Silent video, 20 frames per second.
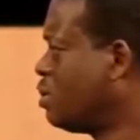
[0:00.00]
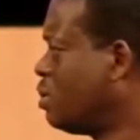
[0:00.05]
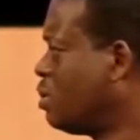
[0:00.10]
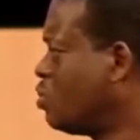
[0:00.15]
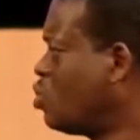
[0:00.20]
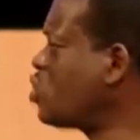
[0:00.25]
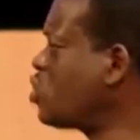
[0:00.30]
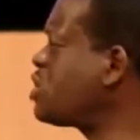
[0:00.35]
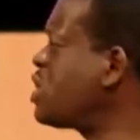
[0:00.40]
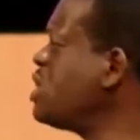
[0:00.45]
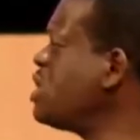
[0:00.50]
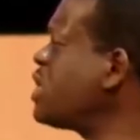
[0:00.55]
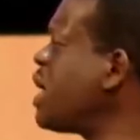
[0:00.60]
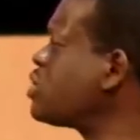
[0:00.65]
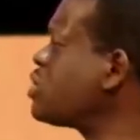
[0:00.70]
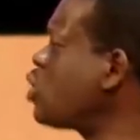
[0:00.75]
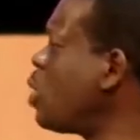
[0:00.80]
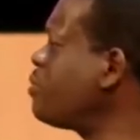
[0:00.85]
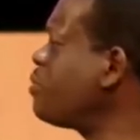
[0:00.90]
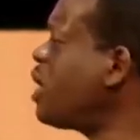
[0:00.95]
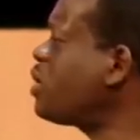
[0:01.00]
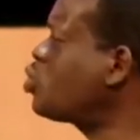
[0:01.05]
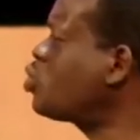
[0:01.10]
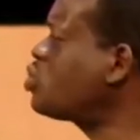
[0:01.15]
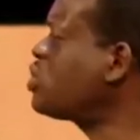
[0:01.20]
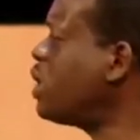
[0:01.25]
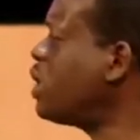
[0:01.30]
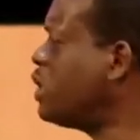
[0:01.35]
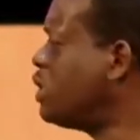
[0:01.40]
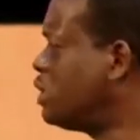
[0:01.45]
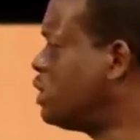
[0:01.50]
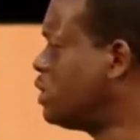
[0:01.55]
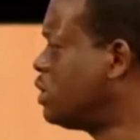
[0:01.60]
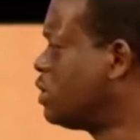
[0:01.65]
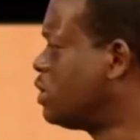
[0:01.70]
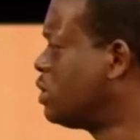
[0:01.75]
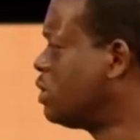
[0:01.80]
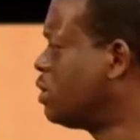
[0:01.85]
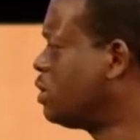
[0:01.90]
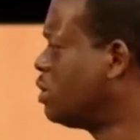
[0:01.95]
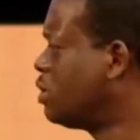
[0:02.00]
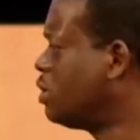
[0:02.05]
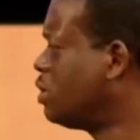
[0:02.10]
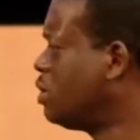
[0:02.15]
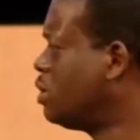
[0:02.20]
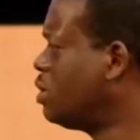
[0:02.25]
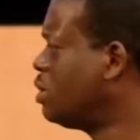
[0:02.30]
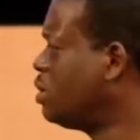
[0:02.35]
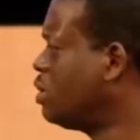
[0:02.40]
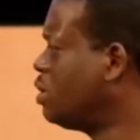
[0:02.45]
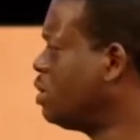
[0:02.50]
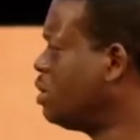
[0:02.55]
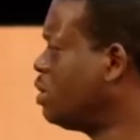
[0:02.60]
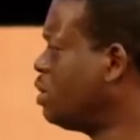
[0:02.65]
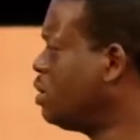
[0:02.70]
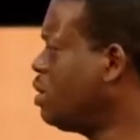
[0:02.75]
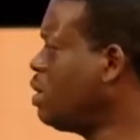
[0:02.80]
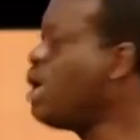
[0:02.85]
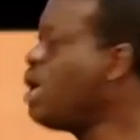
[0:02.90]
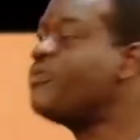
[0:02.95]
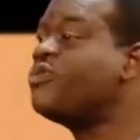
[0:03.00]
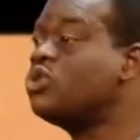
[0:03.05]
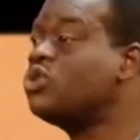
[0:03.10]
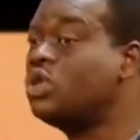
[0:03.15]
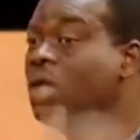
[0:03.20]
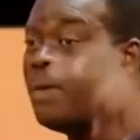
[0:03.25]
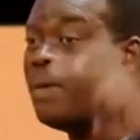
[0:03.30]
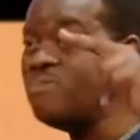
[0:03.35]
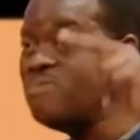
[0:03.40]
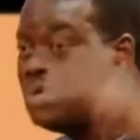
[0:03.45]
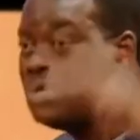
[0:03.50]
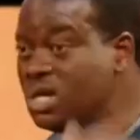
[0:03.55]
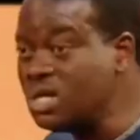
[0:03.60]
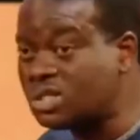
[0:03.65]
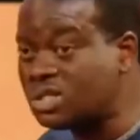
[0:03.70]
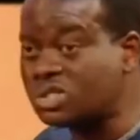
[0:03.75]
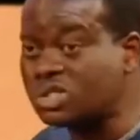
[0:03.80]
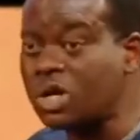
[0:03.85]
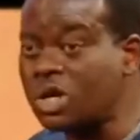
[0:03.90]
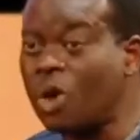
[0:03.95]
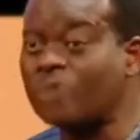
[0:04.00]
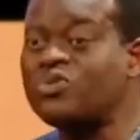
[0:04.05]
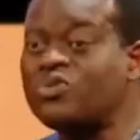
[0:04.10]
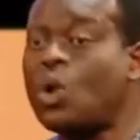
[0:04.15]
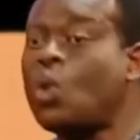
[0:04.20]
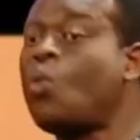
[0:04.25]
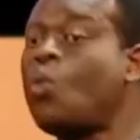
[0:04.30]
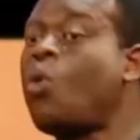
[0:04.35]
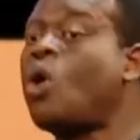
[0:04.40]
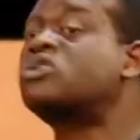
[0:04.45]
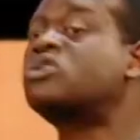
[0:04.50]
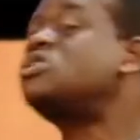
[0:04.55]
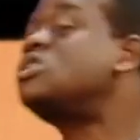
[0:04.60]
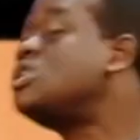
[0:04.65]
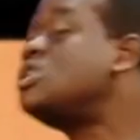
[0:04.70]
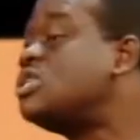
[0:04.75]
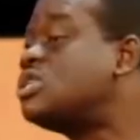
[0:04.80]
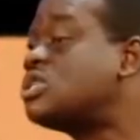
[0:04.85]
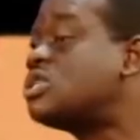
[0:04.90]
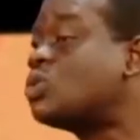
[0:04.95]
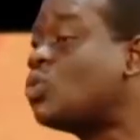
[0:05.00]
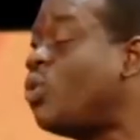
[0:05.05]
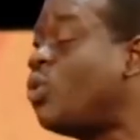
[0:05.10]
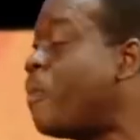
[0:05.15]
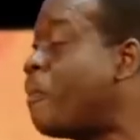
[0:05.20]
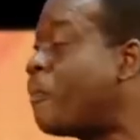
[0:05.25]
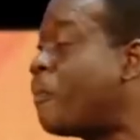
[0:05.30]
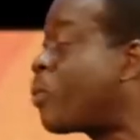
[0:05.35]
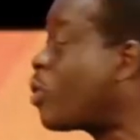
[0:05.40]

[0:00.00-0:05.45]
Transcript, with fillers: Those things are subject to change. If the ministry of your watches will